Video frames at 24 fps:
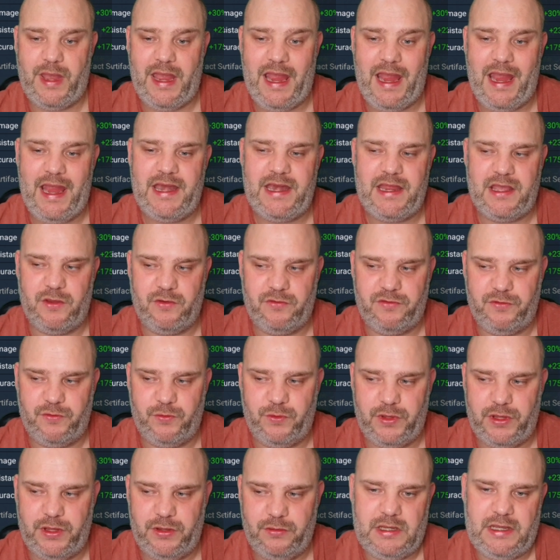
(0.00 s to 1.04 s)
any good for
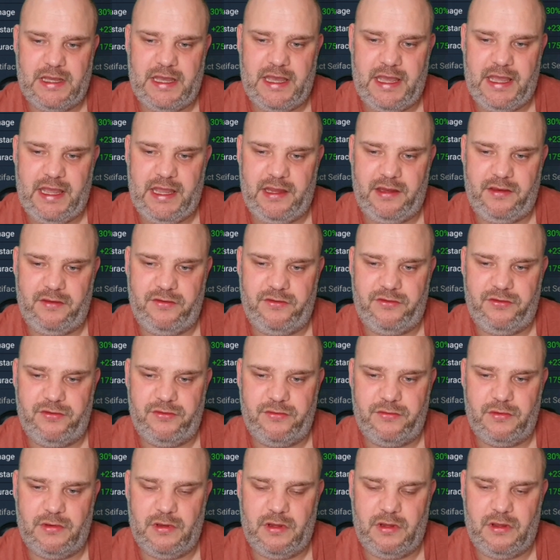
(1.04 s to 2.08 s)
you and
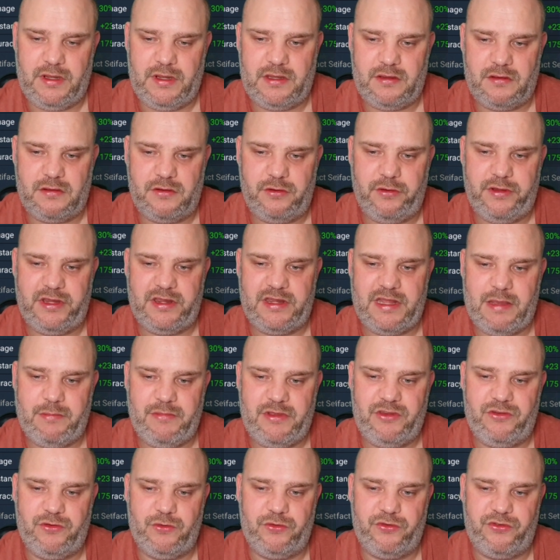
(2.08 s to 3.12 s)
like crit
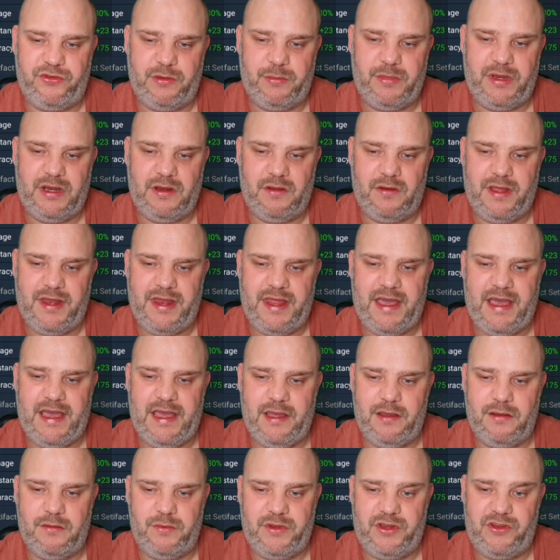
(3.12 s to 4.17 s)
damage or something like
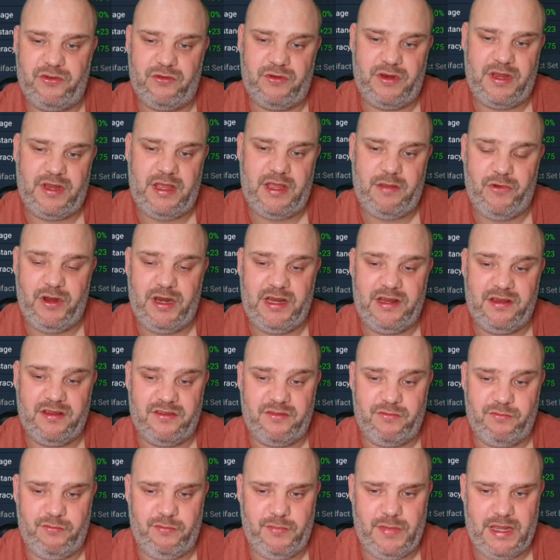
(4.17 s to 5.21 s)
that, which on him really
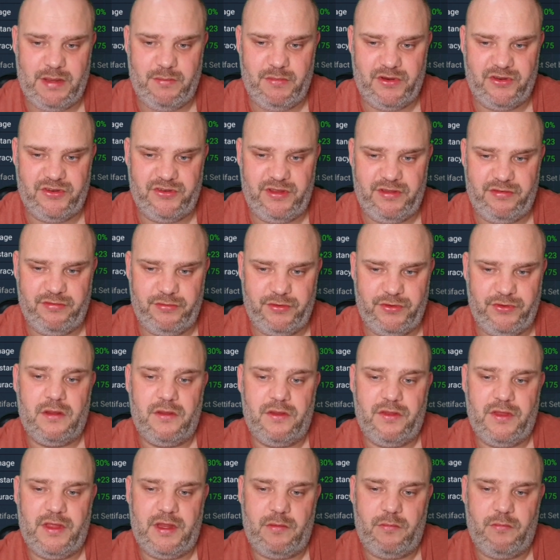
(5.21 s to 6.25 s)
doesn't make much difference,
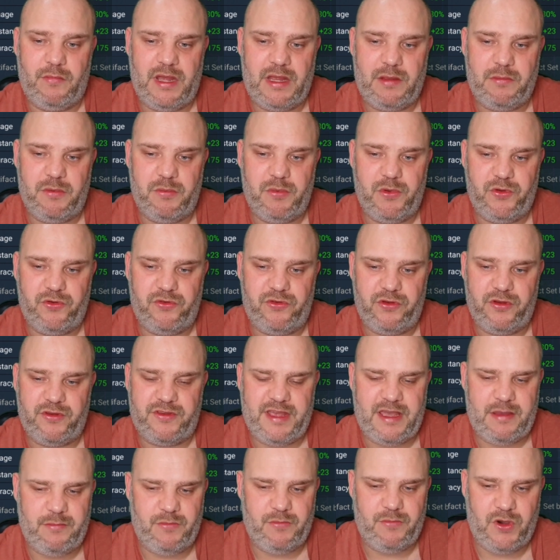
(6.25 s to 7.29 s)
then maybe boosting your
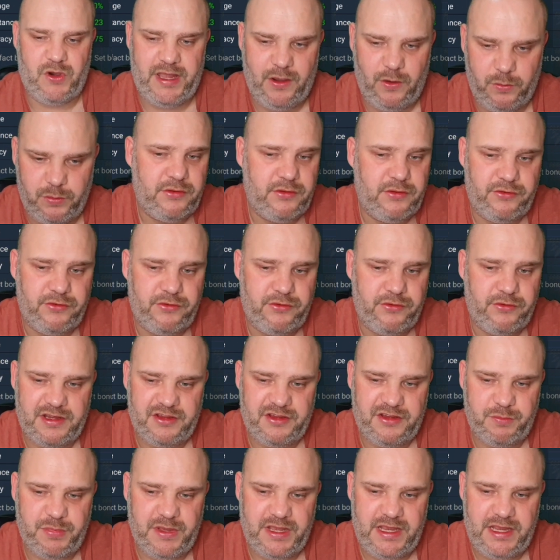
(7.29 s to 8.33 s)
attack might help. Certainly
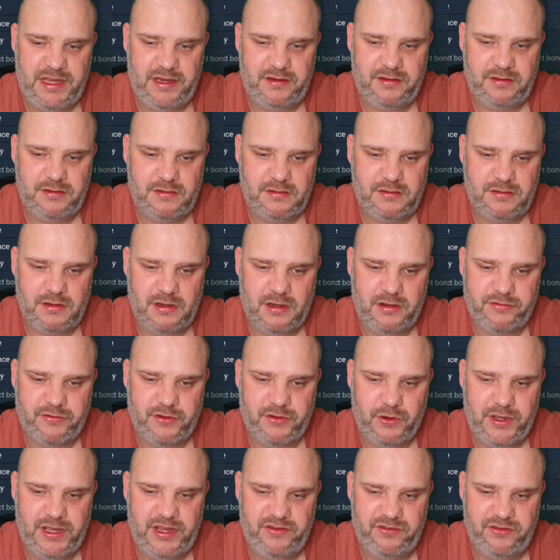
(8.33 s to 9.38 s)
speed, I've
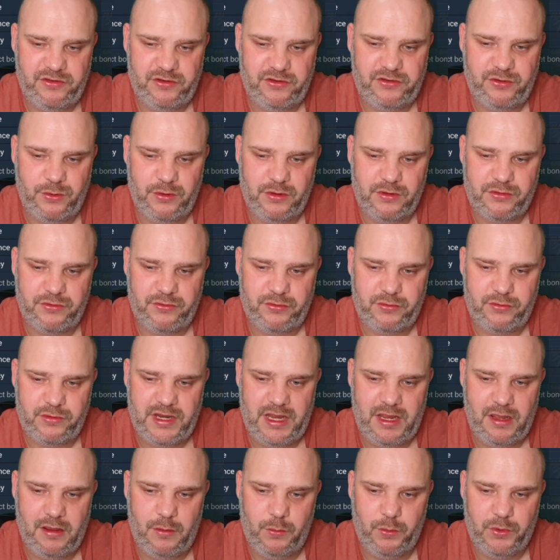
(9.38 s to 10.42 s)
got his at
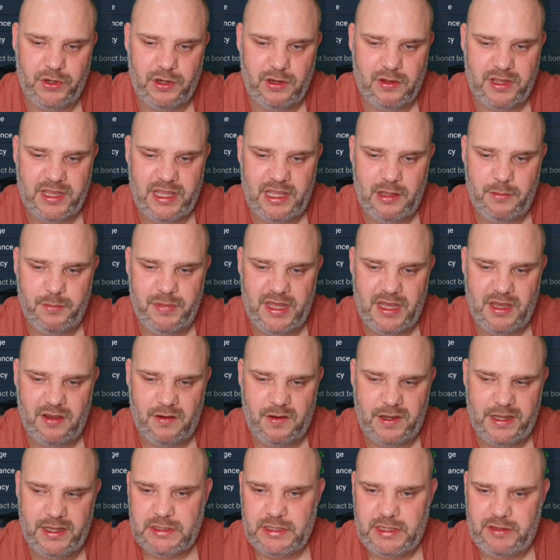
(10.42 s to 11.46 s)
203. I would like it a bit
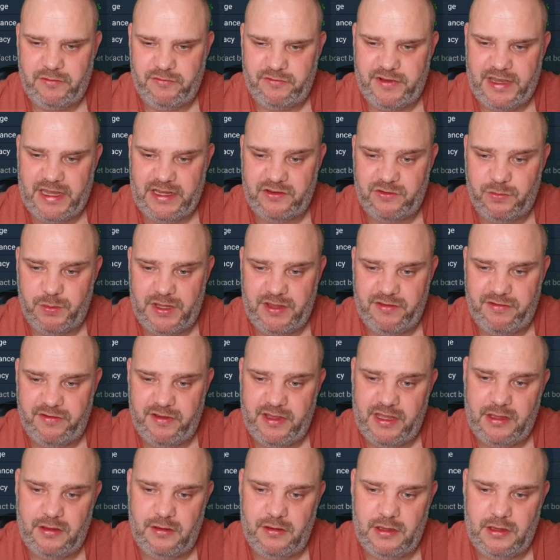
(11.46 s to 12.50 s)
higher. In fact, to be fair,